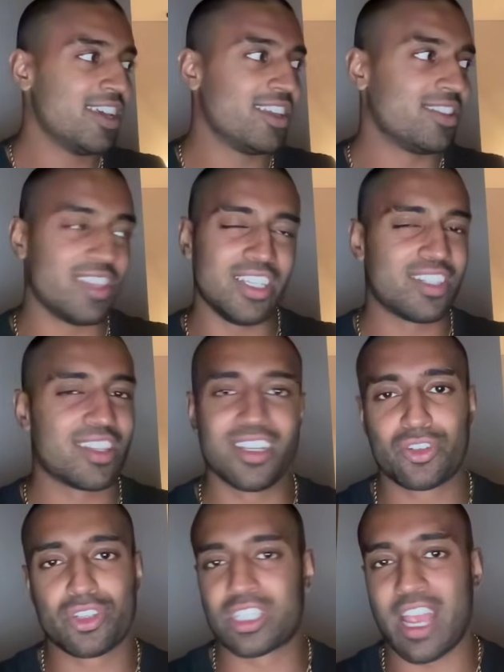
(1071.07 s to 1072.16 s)
These
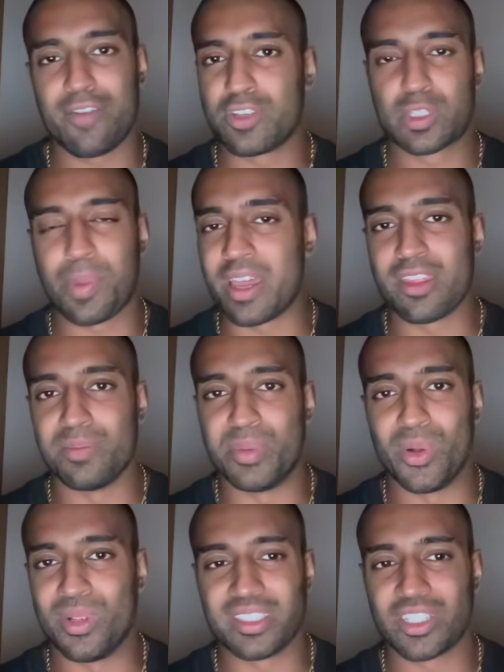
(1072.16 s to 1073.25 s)
things just have us by the
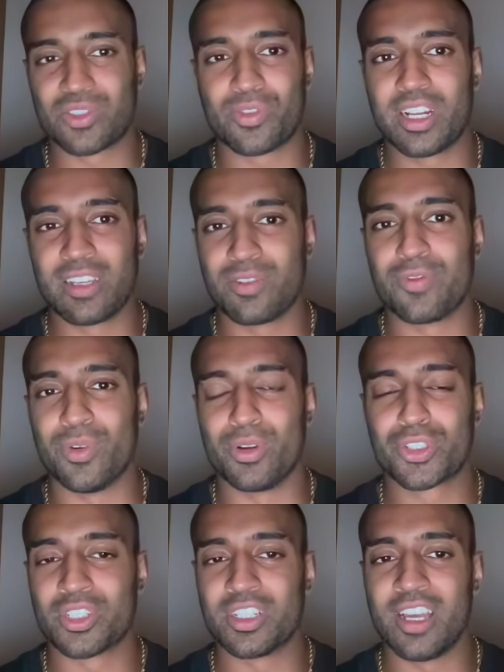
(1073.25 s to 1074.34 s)
balls. It's really
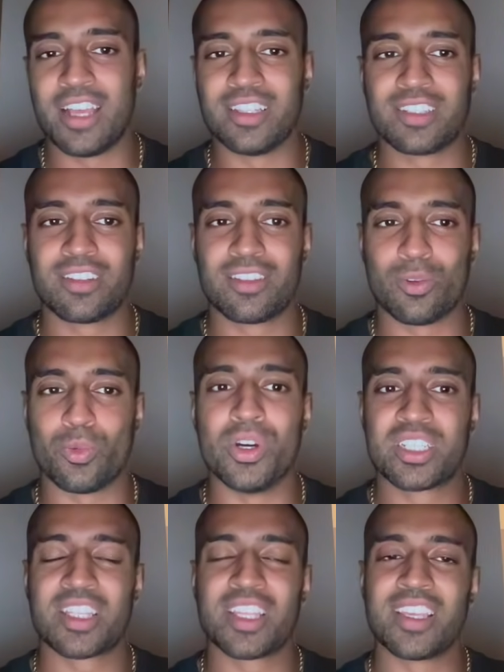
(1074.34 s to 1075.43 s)
unfortunate, and the
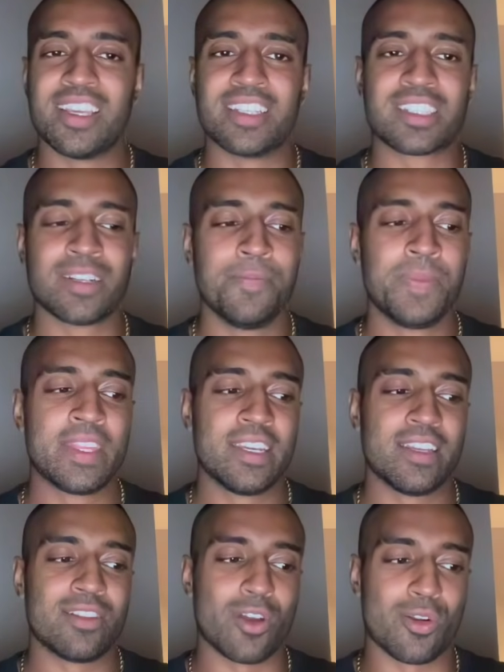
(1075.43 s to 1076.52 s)
worst thing is,
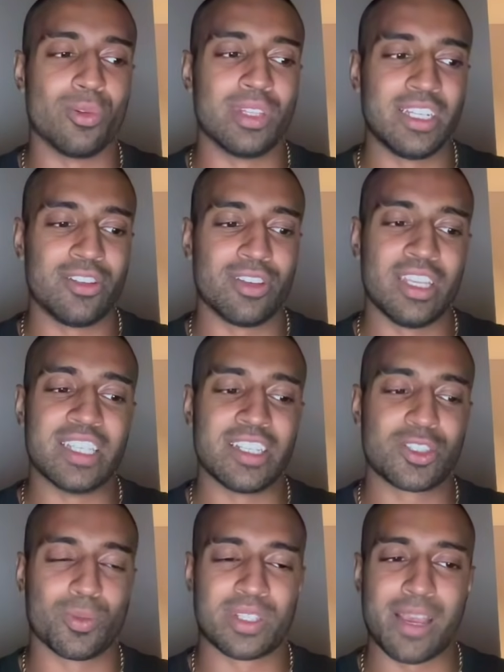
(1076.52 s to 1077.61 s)
not only is it
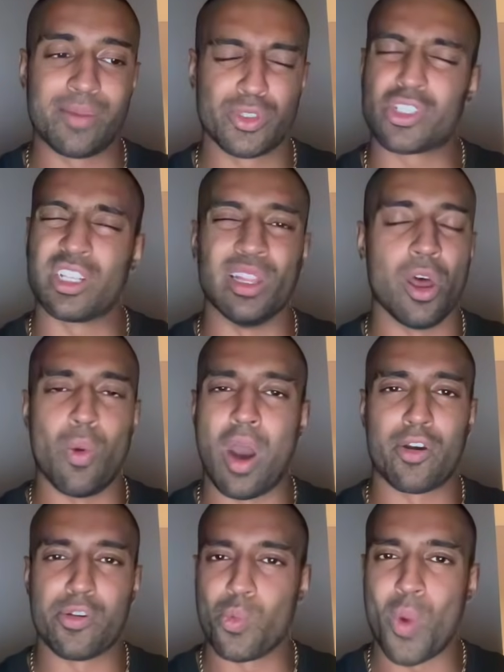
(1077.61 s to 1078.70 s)
sometimes just low
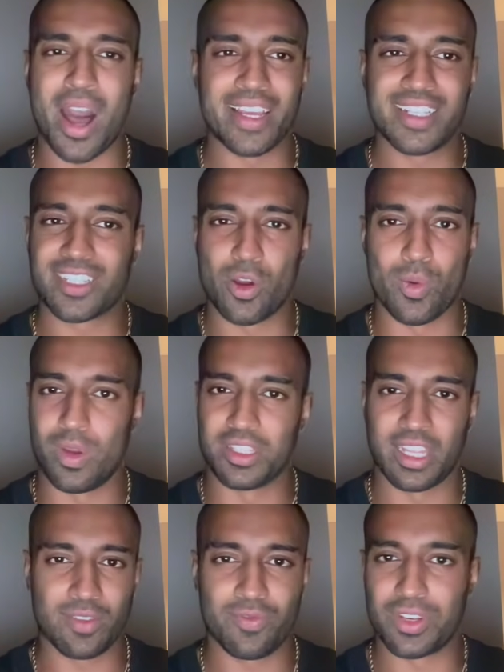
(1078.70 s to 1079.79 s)
ROI to go on
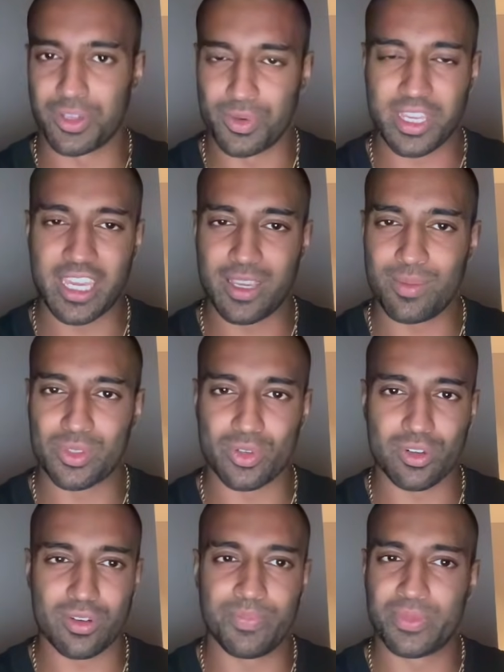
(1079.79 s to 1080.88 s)
like video games
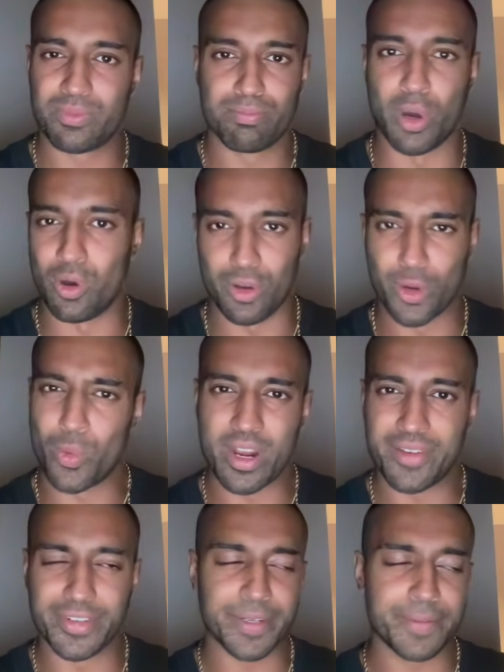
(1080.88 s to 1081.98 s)
or porn or
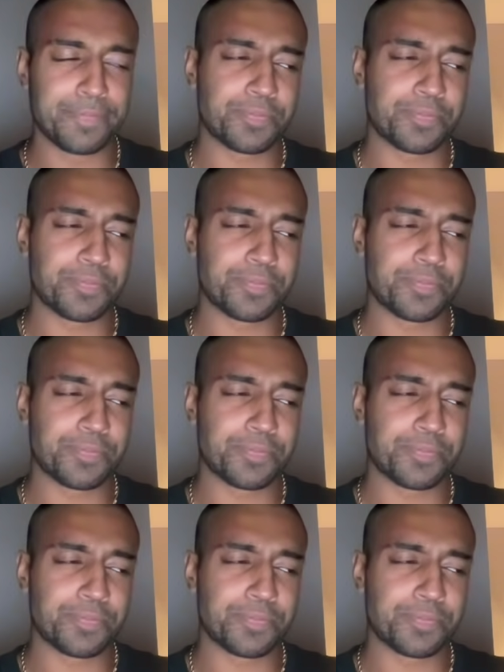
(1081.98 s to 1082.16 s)
whatever,